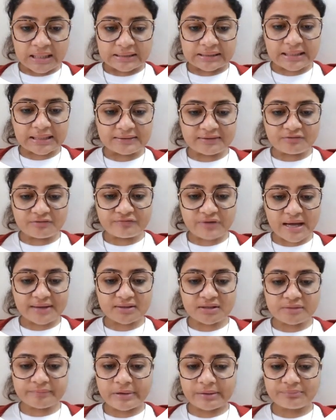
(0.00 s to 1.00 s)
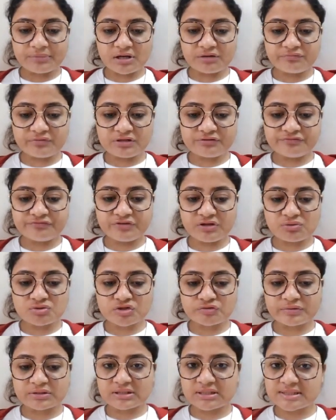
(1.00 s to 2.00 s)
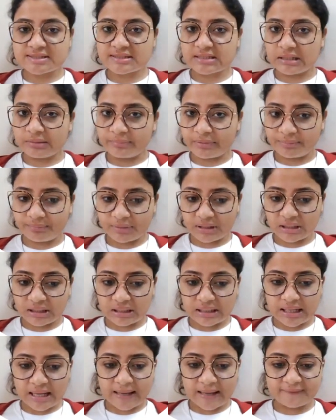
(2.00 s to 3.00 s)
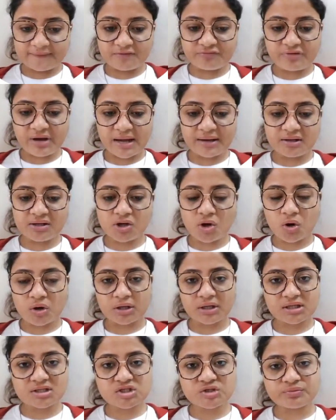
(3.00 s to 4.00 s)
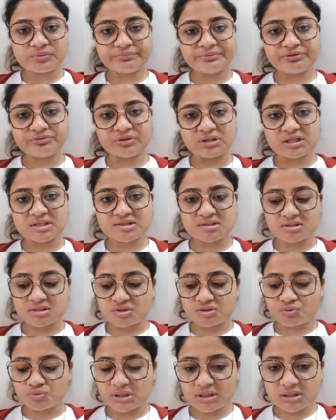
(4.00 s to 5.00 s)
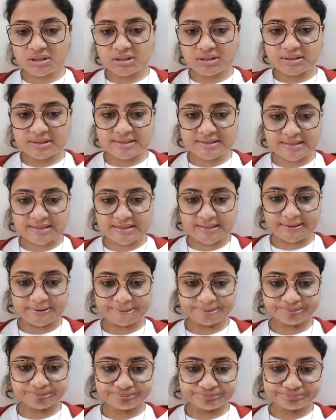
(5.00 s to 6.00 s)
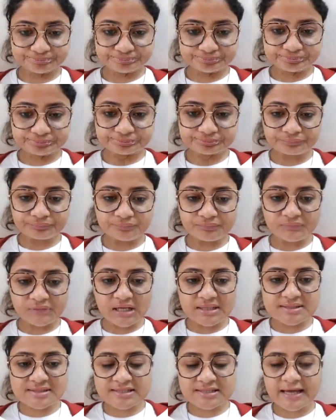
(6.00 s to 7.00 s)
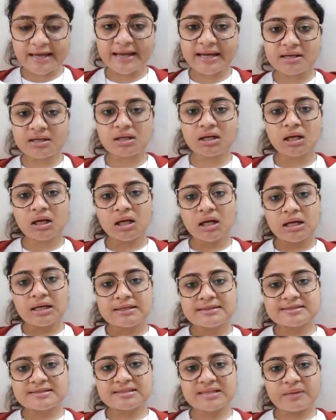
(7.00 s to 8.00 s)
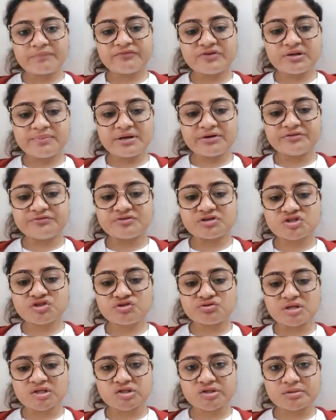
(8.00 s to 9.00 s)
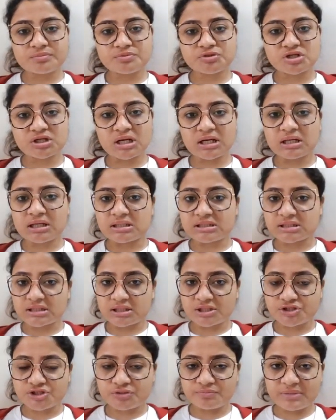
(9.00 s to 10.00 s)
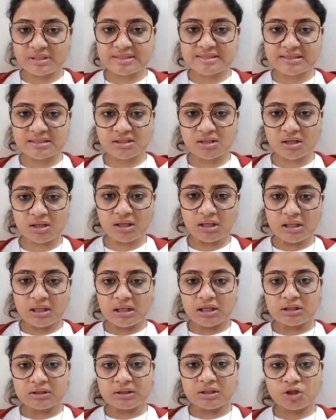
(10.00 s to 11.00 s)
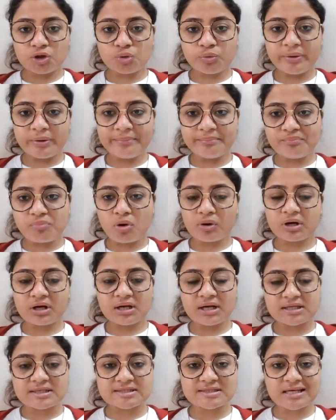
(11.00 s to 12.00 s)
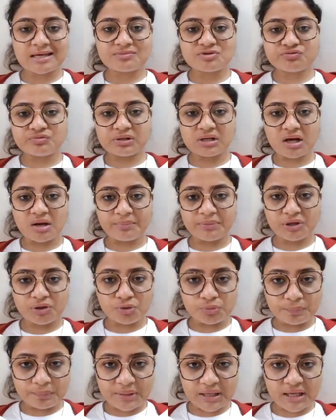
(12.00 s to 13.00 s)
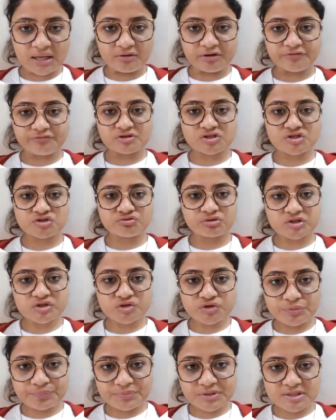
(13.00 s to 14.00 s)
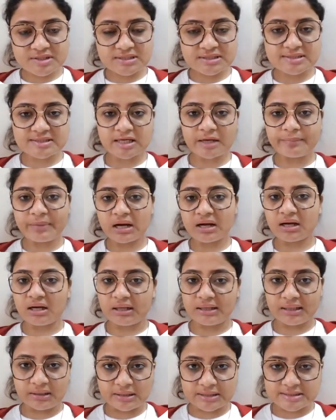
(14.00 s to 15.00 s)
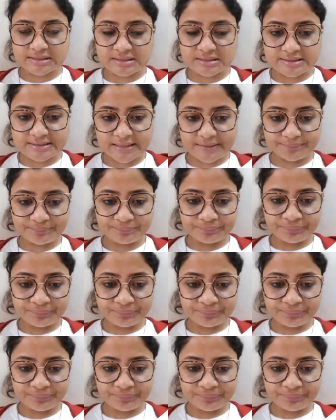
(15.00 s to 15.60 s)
Then the viral membrane will fuse with the cell membrane and the viral contents will be released into the cell. Second step will be reverse transcription and integration. Means here the two important enzymes will come into play, reverse transcriptase enzyme and integrase enzyme.